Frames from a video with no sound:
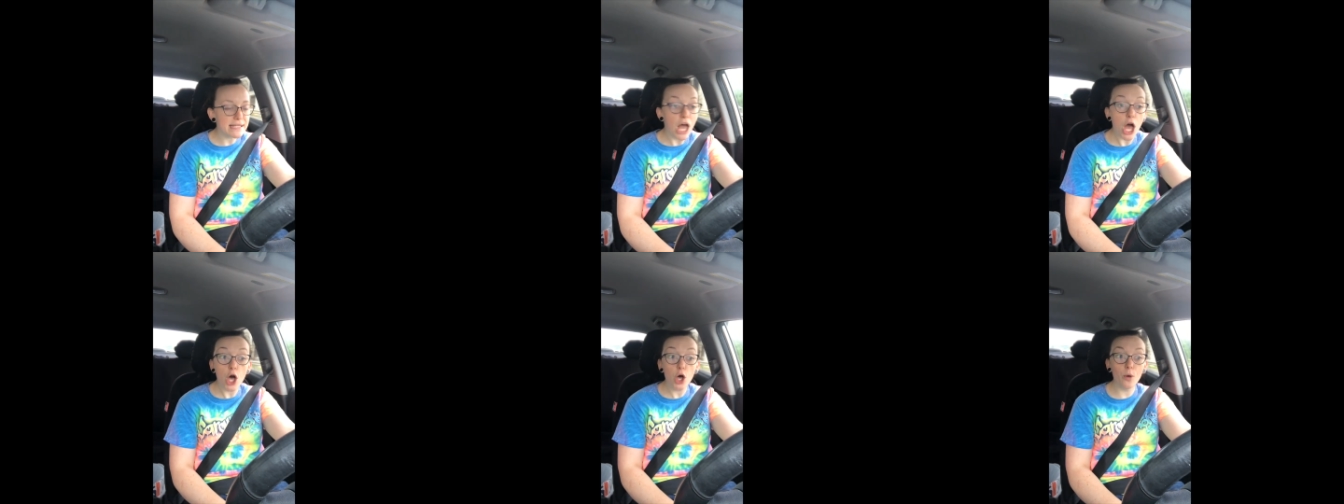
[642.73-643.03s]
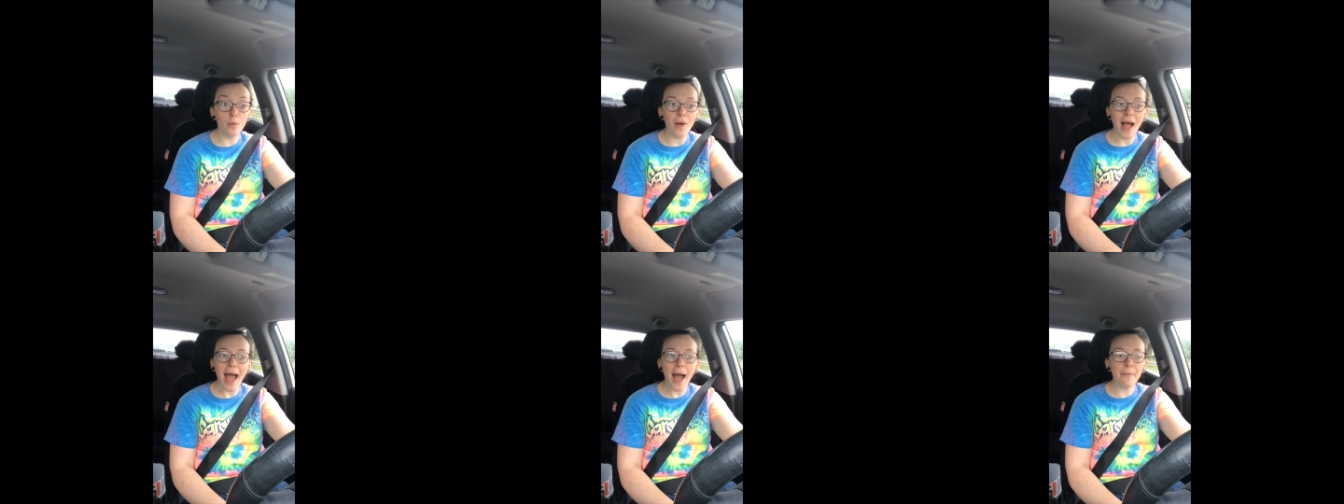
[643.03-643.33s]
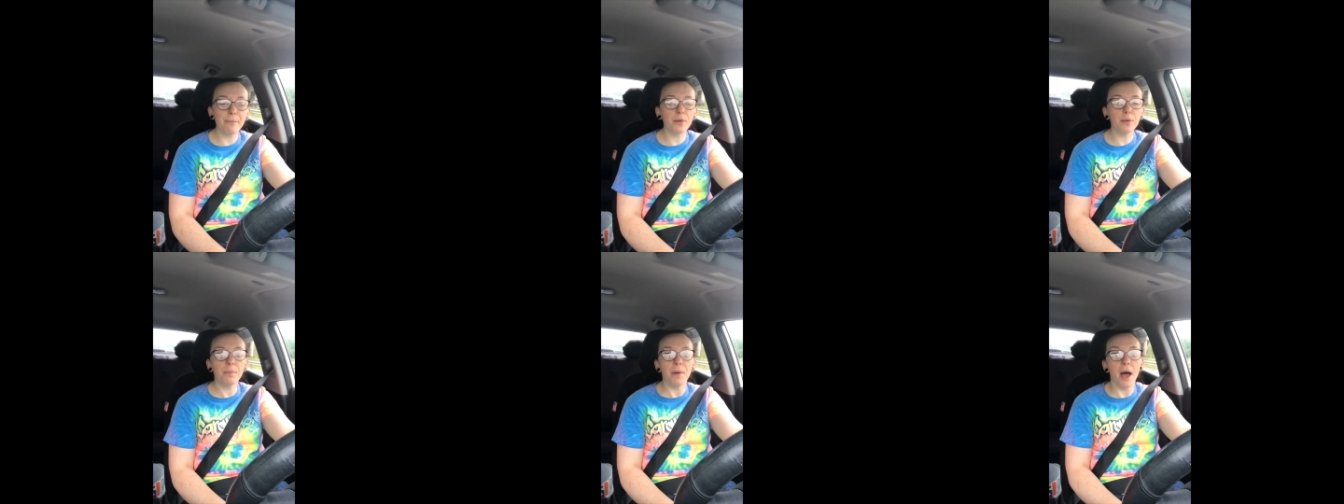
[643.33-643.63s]
Oh,
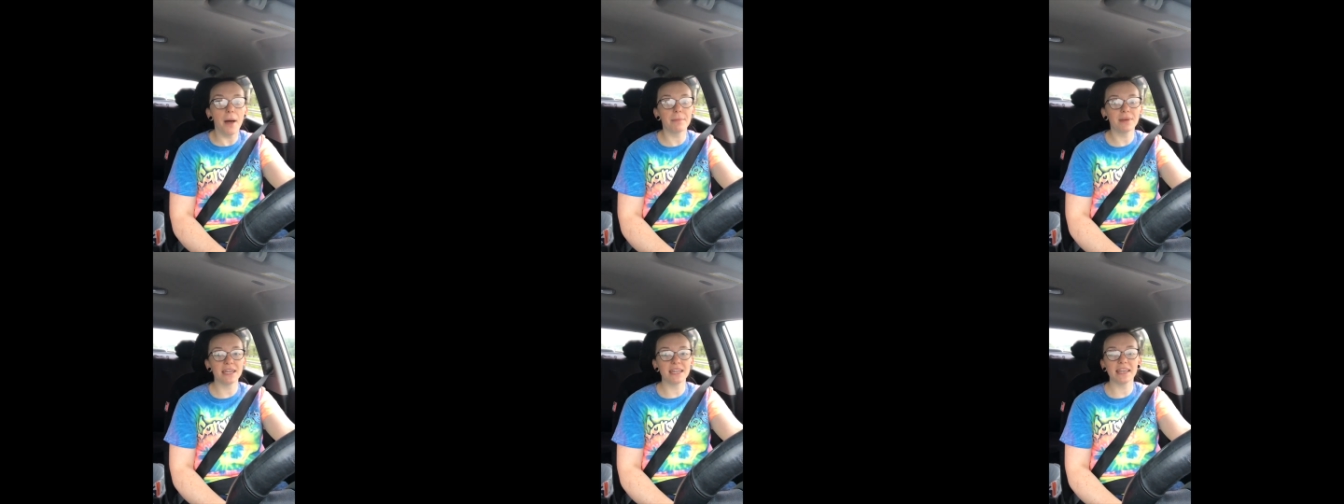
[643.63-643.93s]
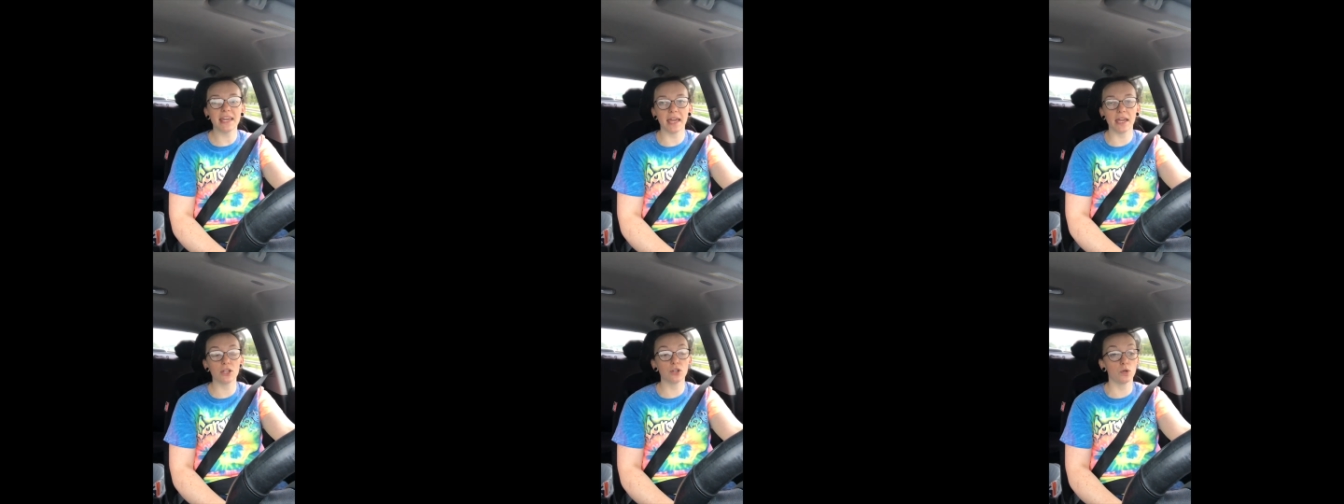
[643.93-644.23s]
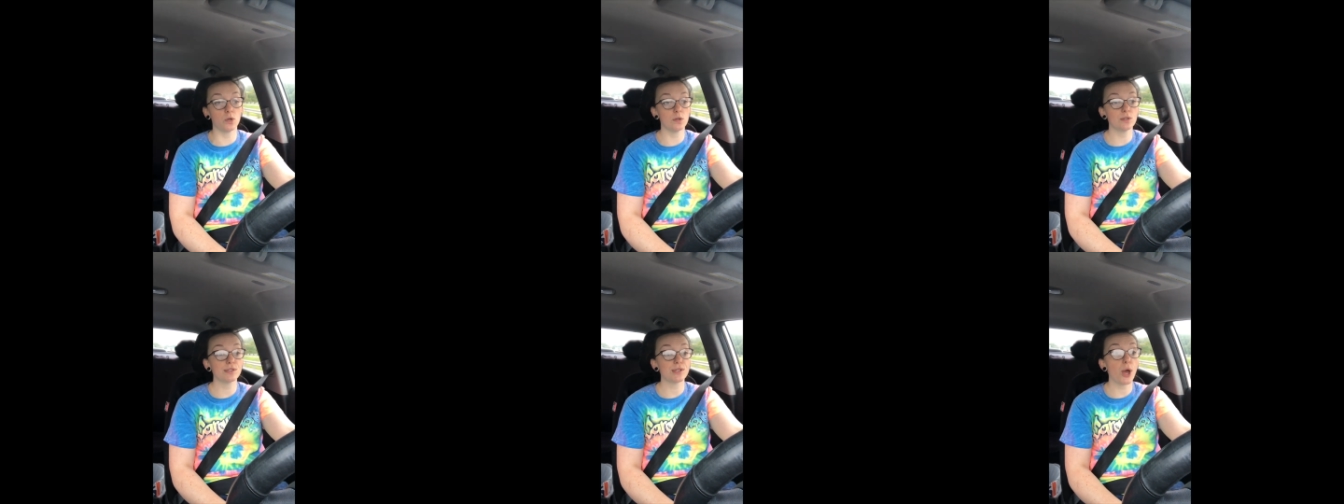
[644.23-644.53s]
apple pumpkin
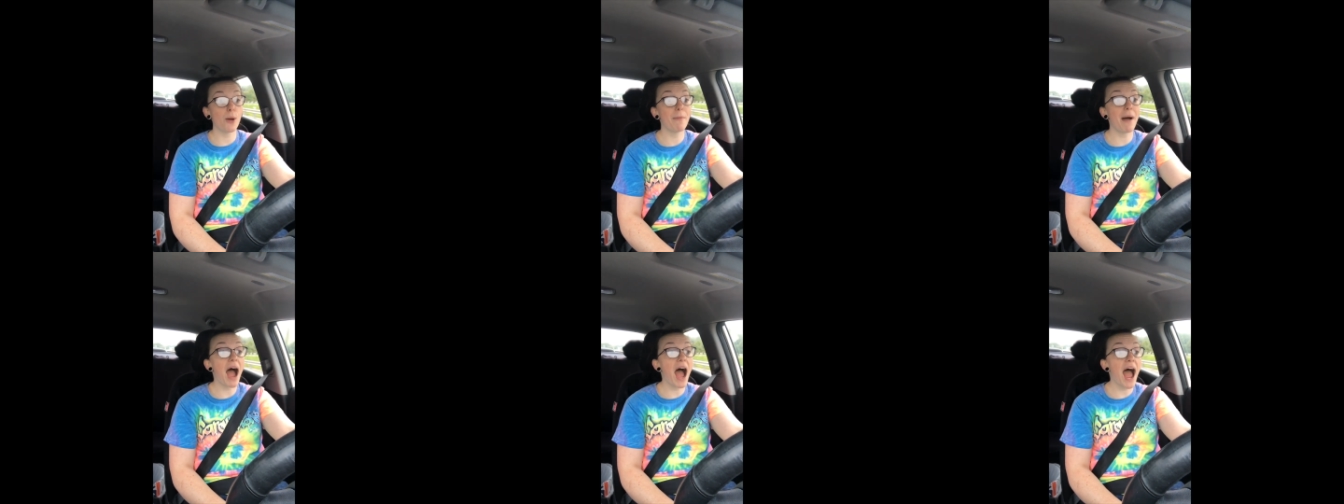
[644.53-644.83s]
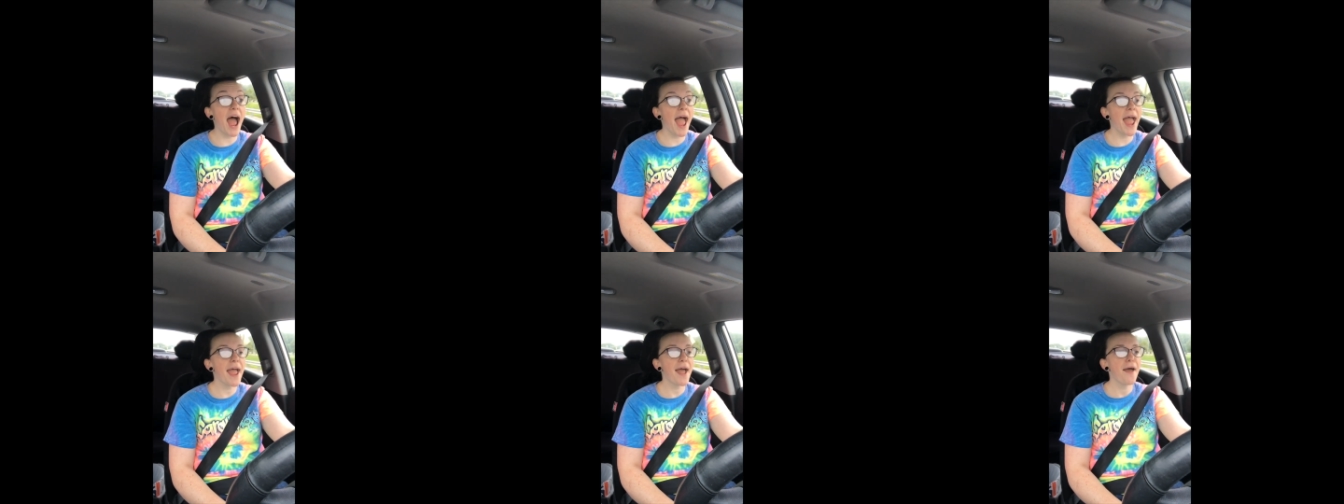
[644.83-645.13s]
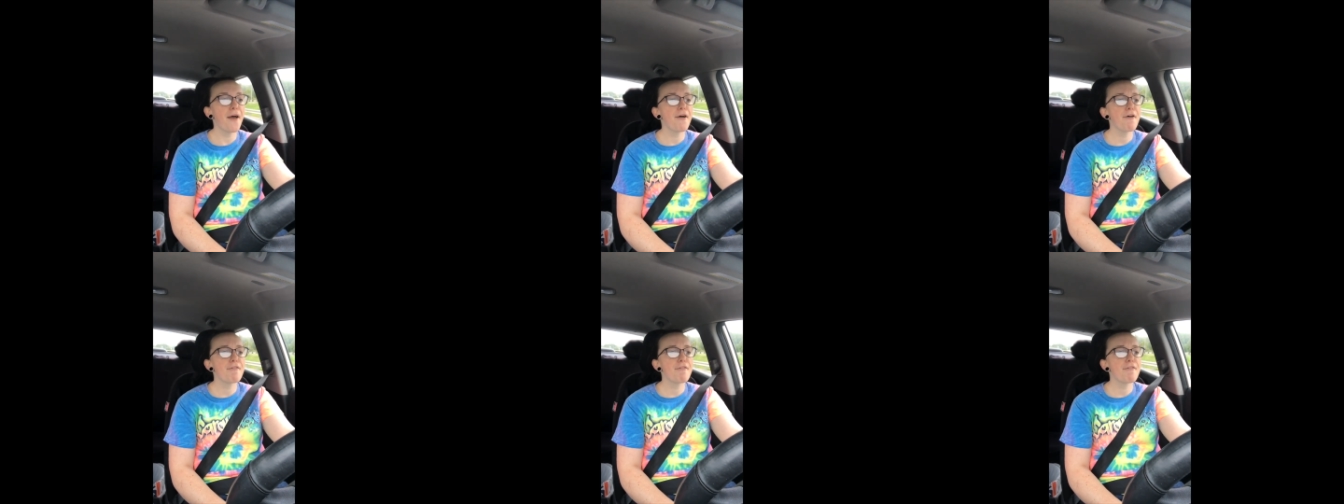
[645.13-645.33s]
candles. My